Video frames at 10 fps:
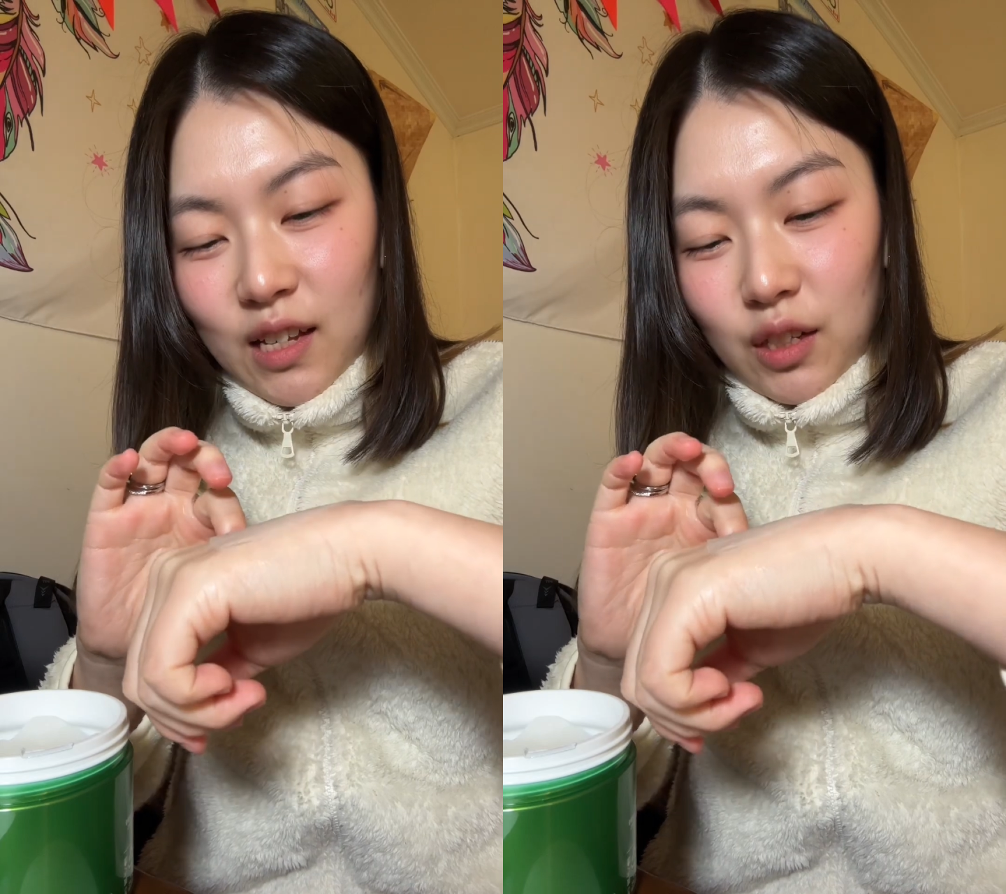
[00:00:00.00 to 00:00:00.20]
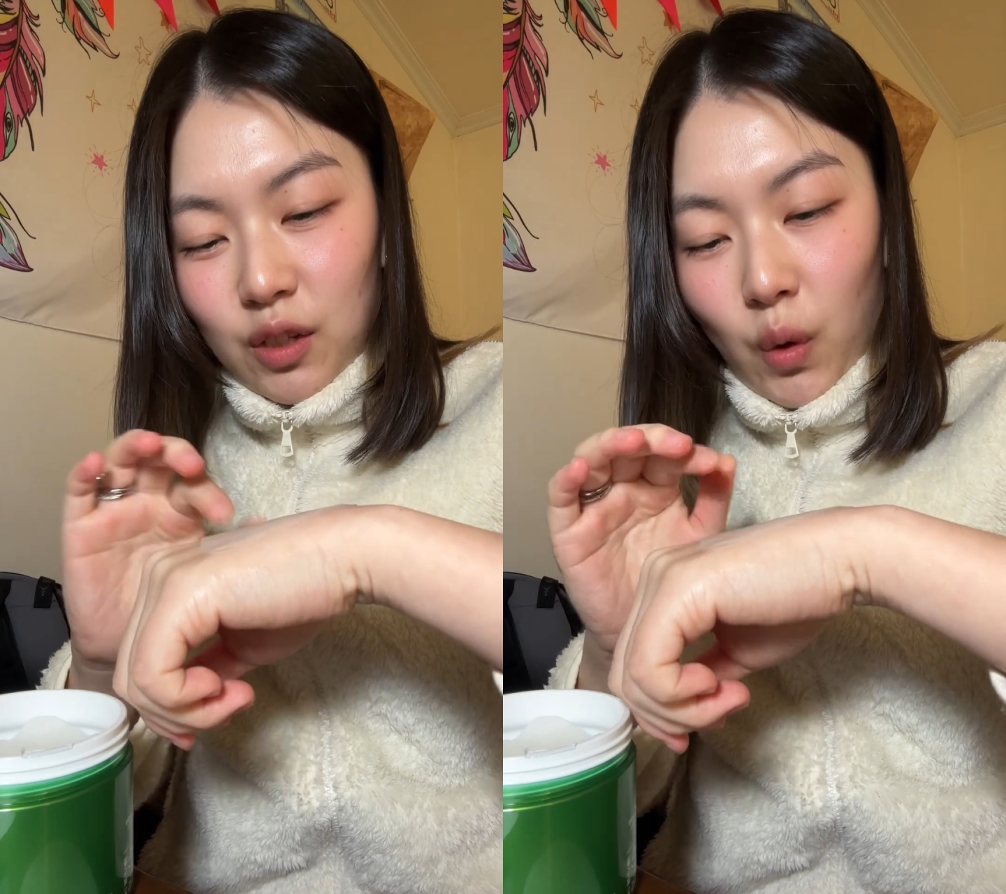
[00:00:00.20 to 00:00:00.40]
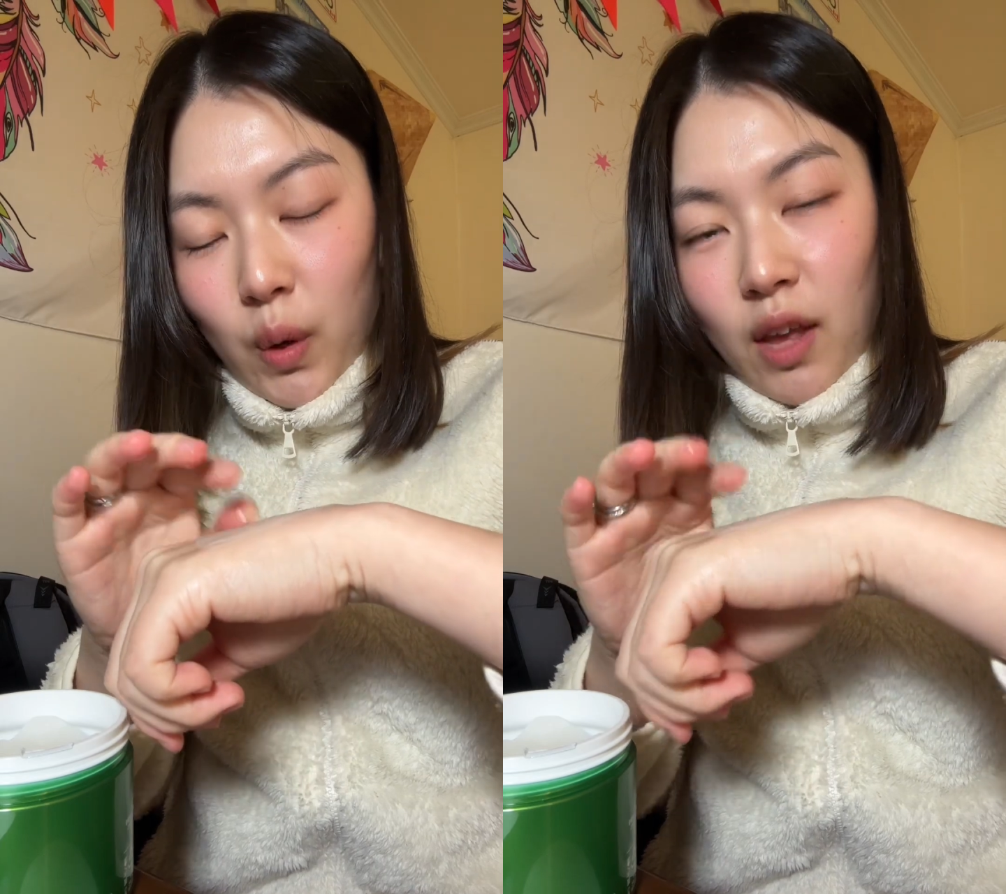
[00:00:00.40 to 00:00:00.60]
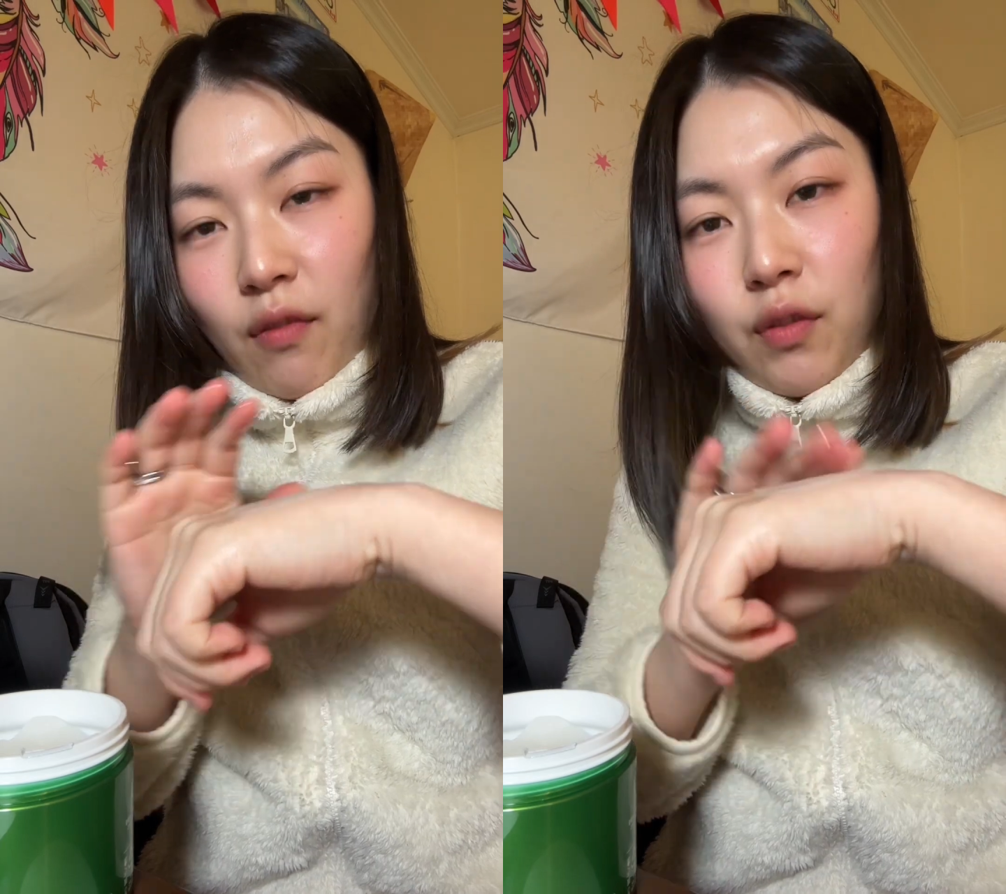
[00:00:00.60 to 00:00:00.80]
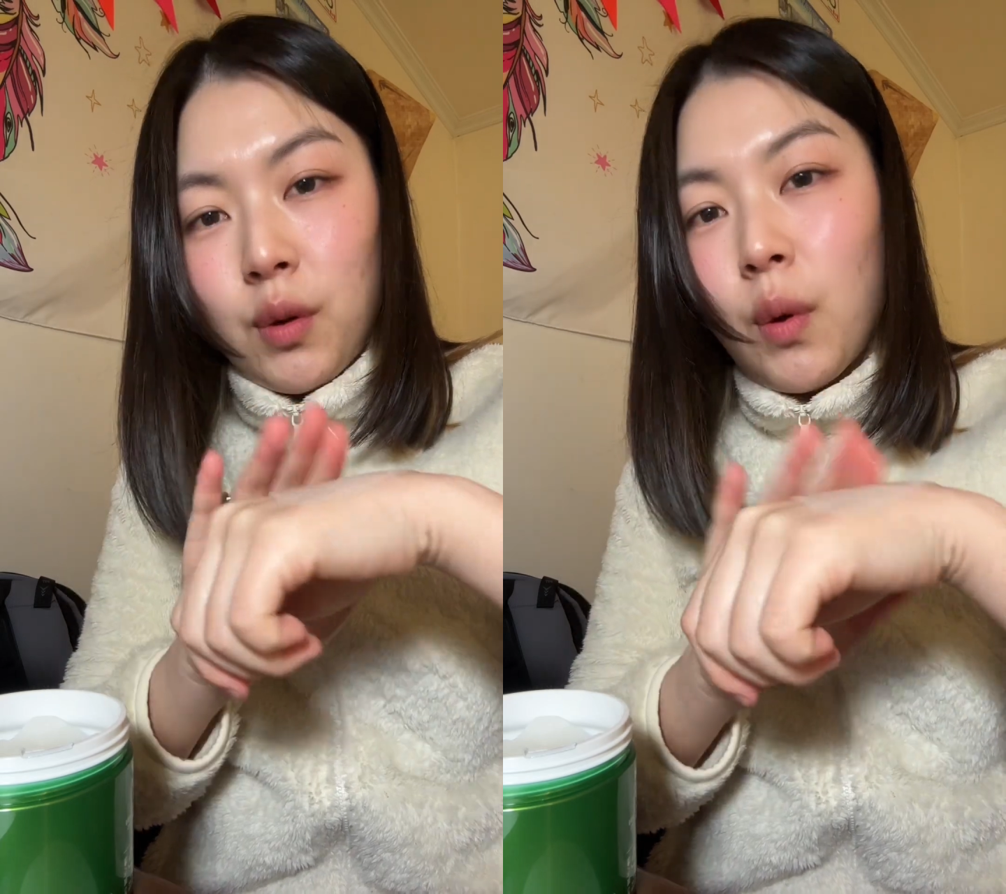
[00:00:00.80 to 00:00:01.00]
So
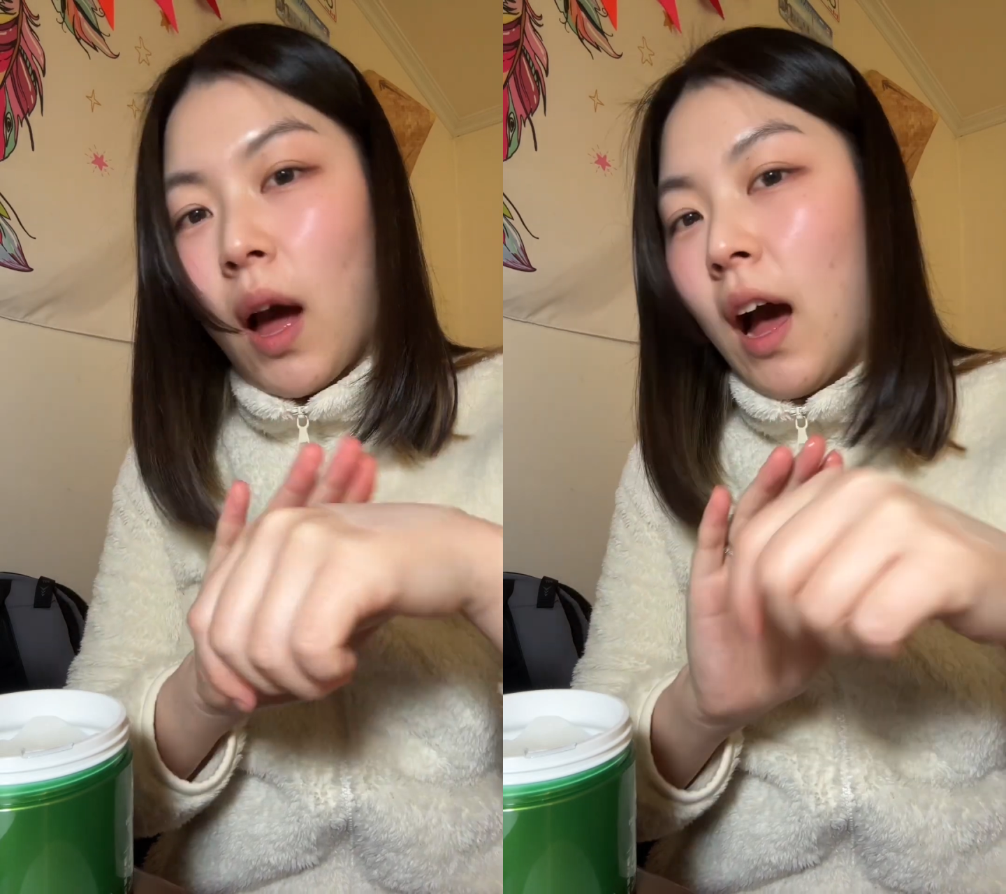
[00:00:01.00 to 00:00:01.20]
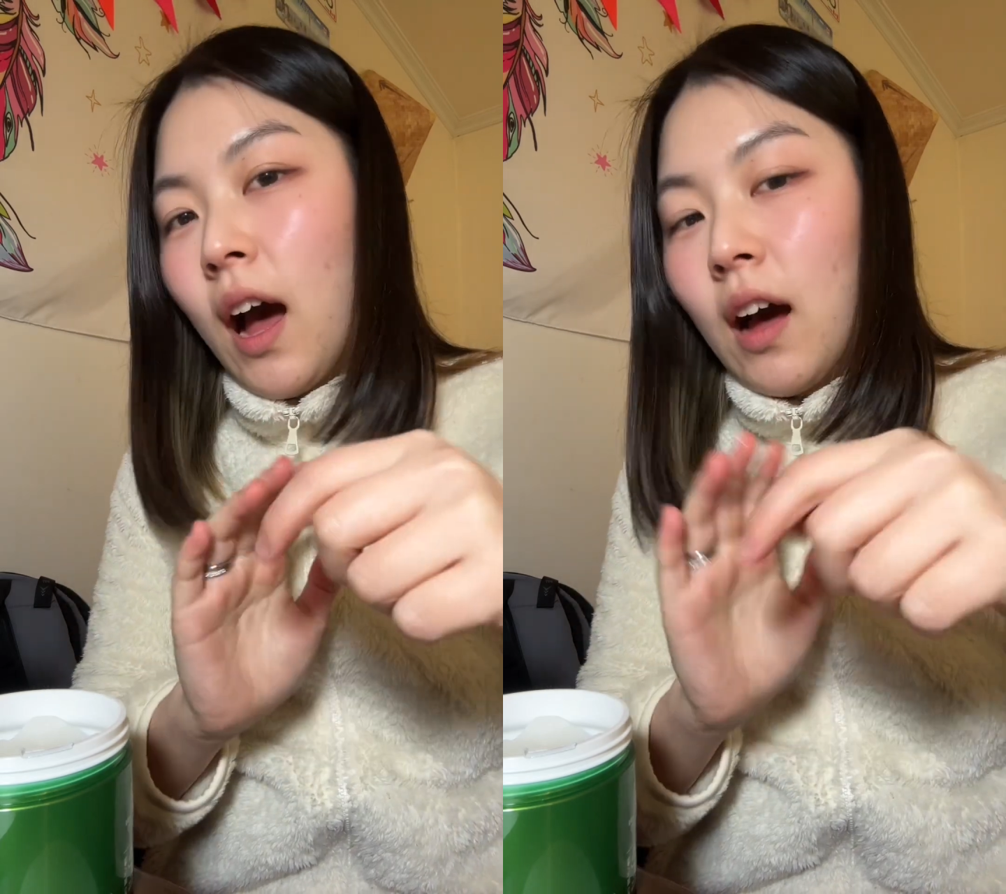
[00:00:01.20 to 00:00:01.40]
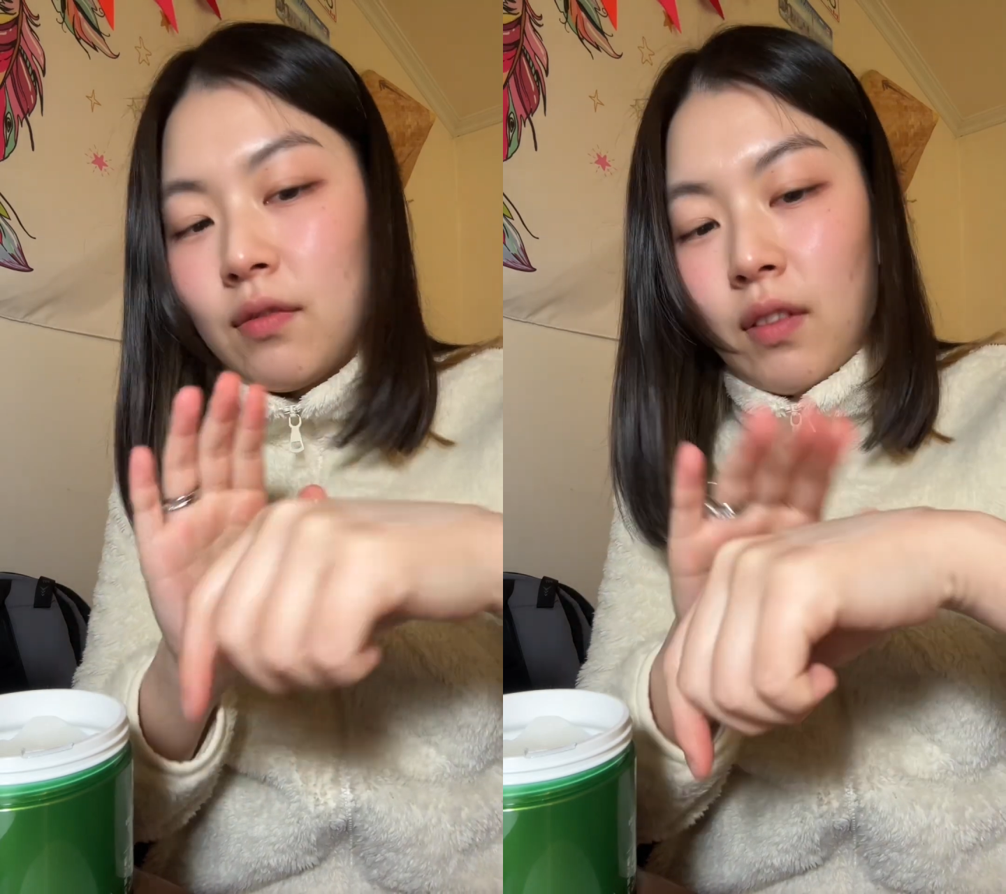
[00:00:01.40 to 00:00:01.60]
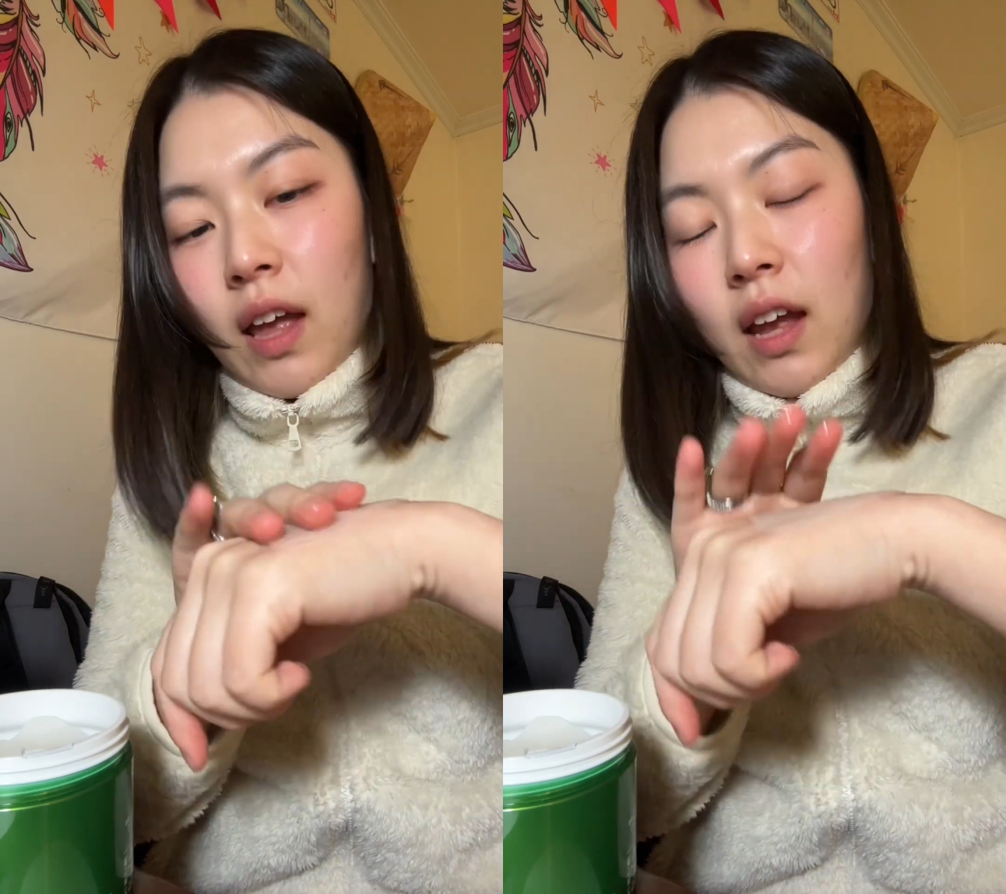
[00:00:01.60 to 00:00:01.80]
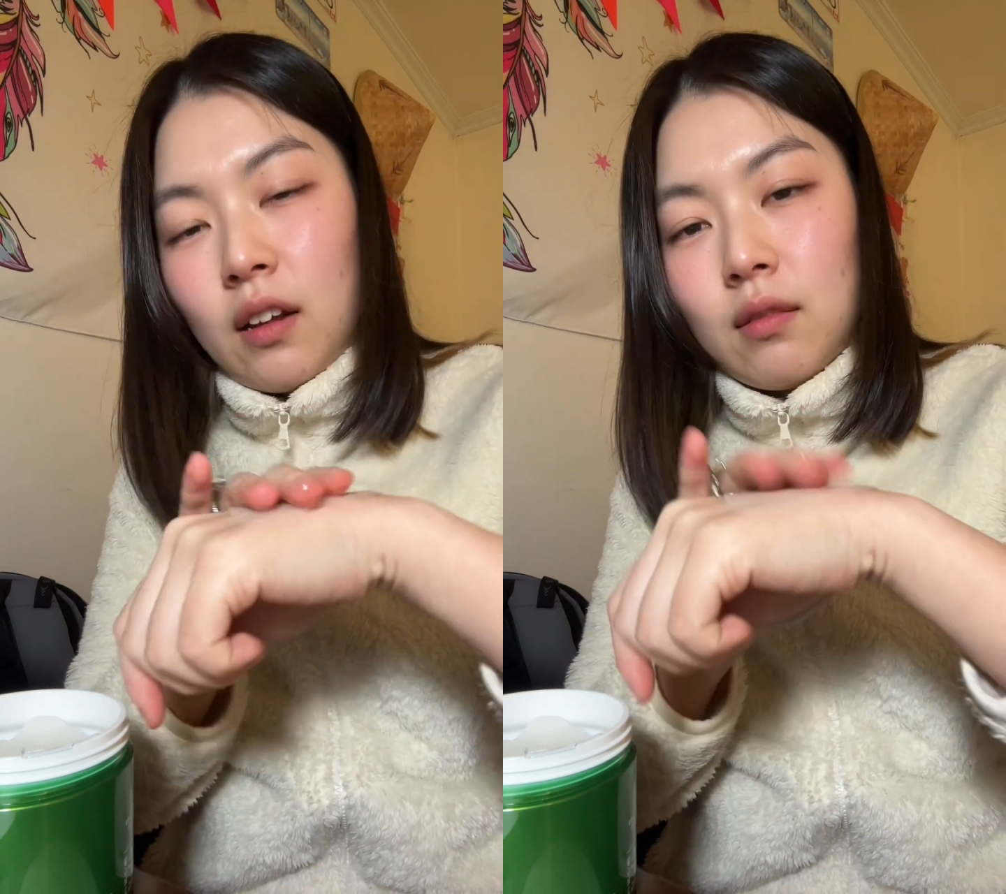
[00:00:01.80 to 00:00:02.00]
if you have
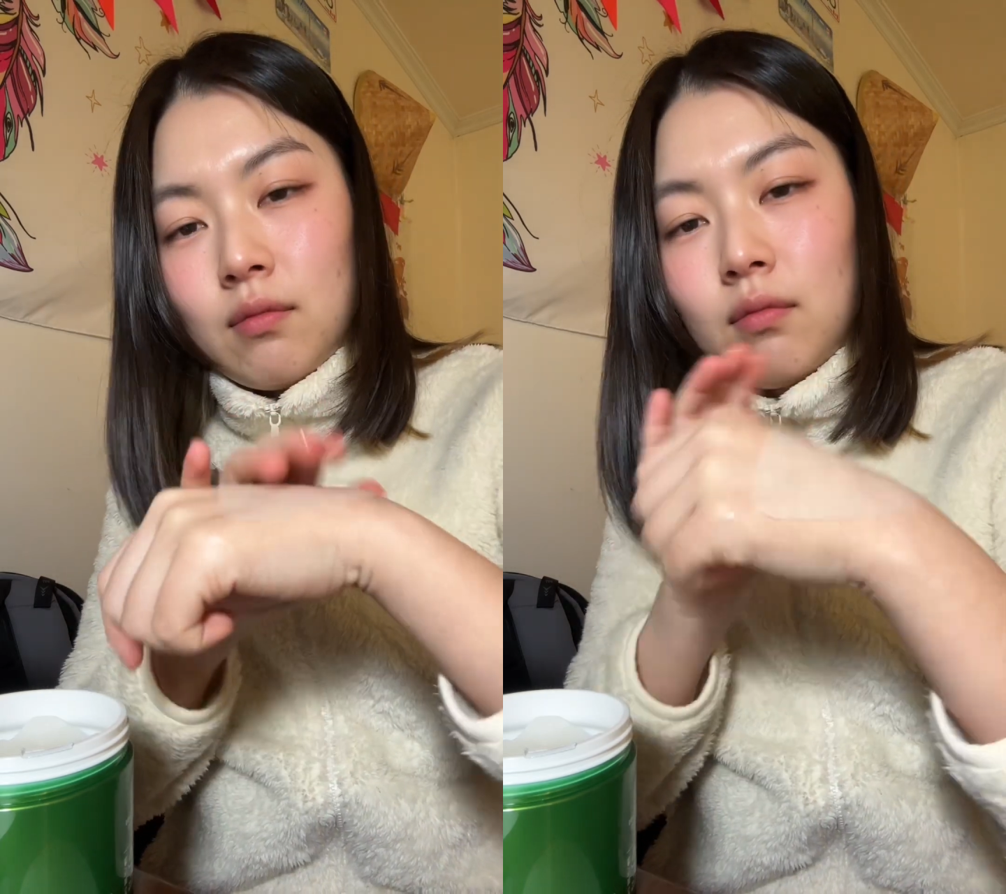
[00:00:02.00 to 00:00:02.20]
like